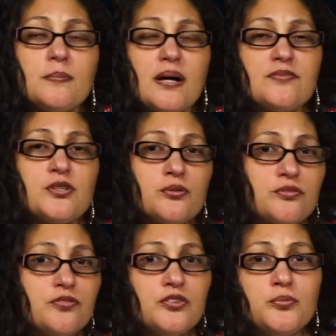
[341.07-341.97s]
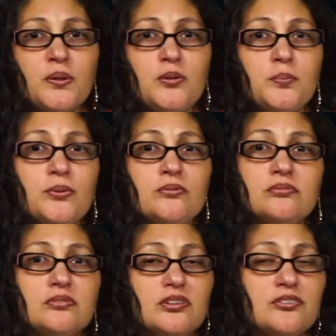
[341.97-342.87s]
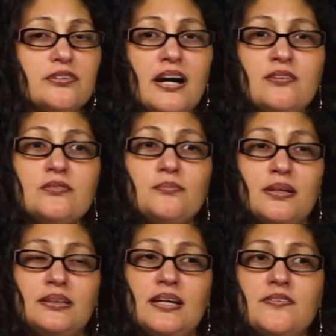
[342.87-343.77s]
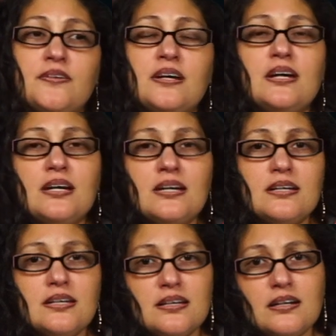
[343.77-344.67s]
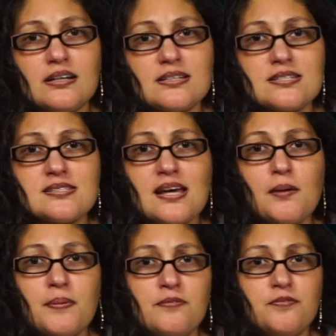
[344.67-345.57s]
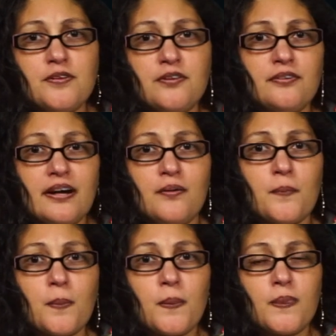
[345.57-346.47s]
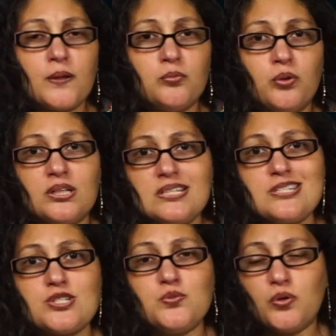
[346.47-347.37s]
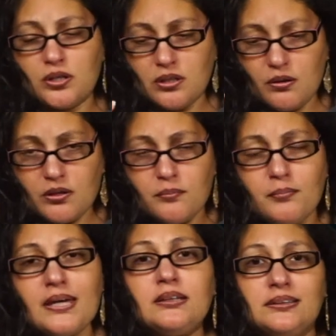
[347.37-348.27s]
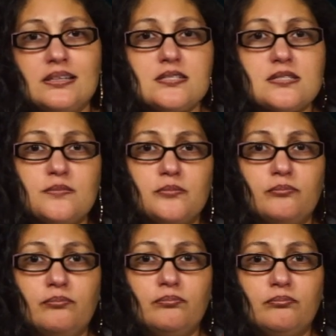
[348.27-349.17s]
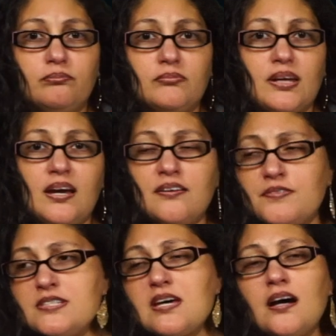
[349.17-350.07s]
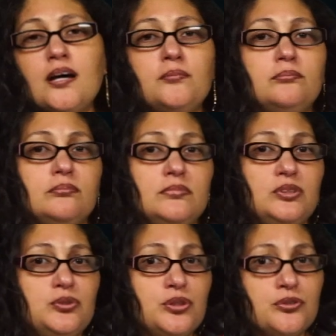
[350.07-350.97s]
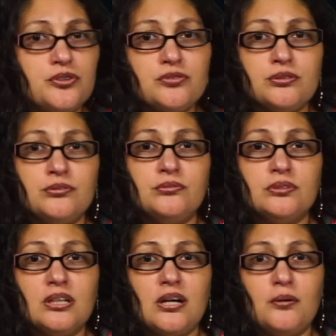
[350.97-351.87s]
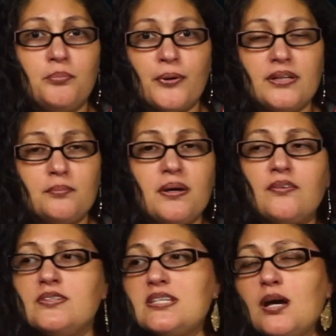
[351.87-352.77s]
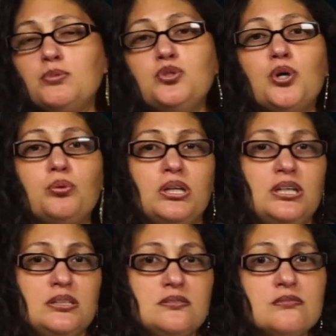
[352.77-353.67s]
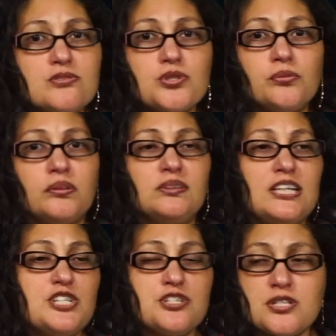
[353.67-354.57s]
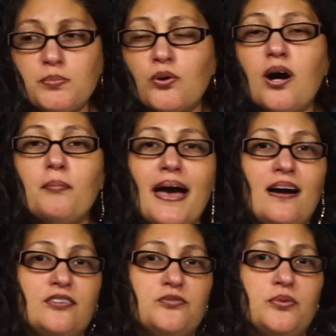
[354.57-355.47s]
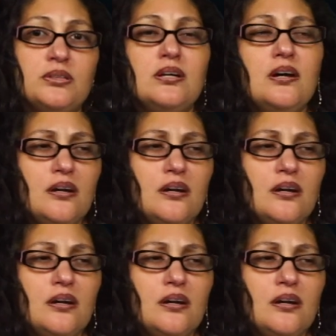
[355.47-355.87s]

I've told a few people throughout my life. Stop and figure out what it is you want. Make a list. Every time you go through a breakup, every time you go into a relationship or come out of one,